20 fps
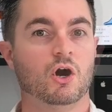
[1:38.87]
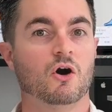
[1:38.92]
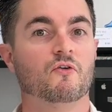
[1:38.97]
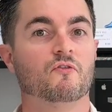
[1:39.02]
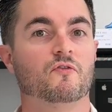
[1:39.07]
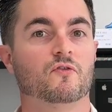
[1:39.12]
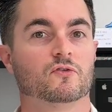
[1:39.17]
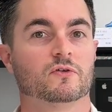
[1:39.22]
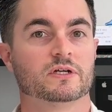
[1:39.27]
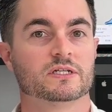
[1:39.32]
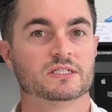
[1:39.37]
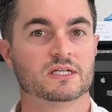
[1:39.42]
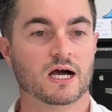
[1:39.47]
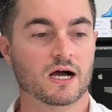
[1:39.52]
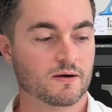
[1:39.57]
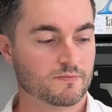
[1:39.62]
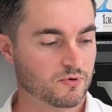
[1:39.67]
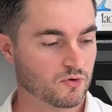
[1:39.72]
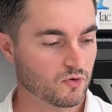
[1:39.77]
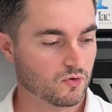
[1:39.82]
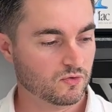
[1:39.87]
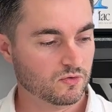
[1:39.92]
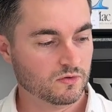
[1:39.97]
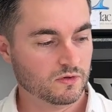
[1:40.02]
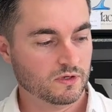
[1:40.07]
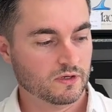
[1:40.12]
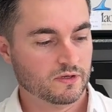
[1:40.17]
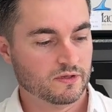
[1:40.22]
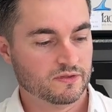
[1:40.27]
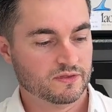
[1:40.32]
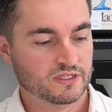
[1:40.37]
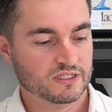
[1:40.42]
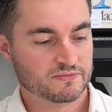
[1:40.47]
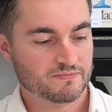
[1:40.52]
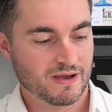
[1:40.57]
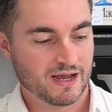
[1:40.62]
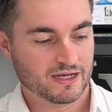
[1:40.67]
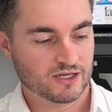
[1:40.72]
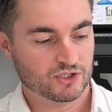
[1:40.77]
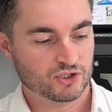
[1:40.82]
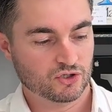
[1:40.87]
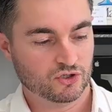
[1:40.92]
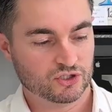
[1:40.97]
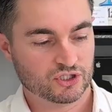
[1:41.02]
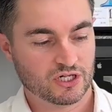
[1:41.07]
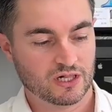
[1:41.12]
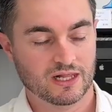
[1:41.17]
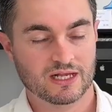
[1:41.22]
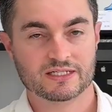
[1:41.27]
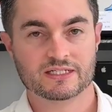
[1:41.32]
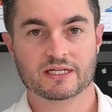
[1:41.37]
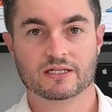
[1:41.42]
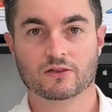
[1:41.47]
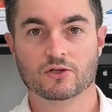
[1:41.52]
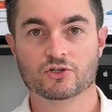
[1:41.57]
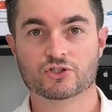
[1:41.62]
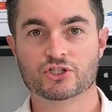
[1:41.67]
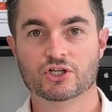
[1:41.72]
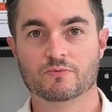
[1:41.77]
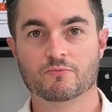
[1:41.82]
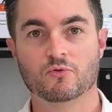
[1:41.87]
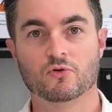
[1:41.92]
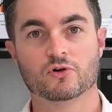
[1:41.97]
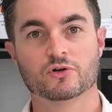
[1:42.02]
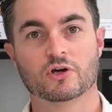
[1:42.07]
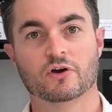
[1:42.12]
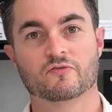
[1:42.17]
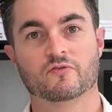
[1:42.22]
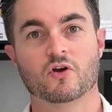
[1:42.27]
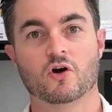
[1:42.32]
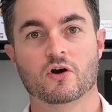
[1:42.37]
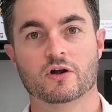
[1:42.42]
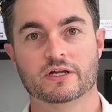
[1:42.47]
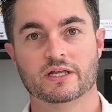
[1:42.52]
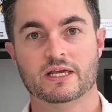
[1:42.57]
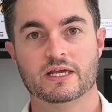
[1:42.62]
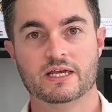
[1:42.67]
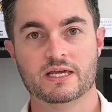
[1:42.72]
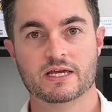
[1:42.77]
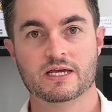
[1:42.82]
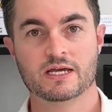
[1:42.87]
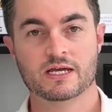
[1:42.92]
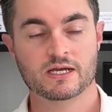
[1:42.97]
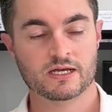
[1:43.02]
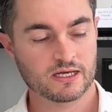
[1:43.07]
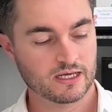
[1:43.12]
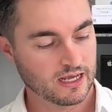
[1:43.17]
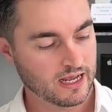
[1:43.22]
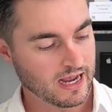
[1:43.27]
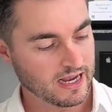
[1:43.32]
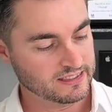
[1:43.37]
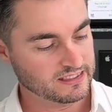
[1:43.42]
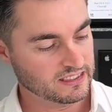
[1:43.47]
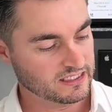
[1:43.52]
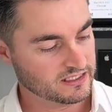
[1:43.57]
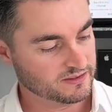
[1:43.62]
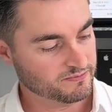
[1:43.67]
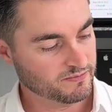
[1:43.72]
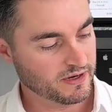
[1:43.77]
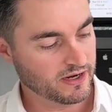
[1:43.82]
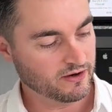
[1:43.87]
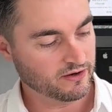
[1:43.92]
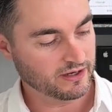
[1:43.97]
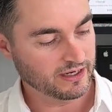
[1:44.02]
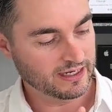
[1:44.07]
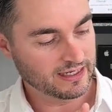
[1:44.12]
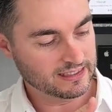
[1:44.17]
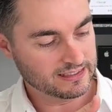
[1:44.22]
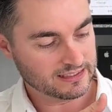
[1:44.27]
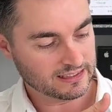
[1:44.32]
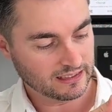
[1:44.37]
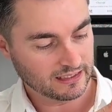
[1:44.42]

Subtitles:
For example, this Macintosh Classic Logic board I've got here has experienced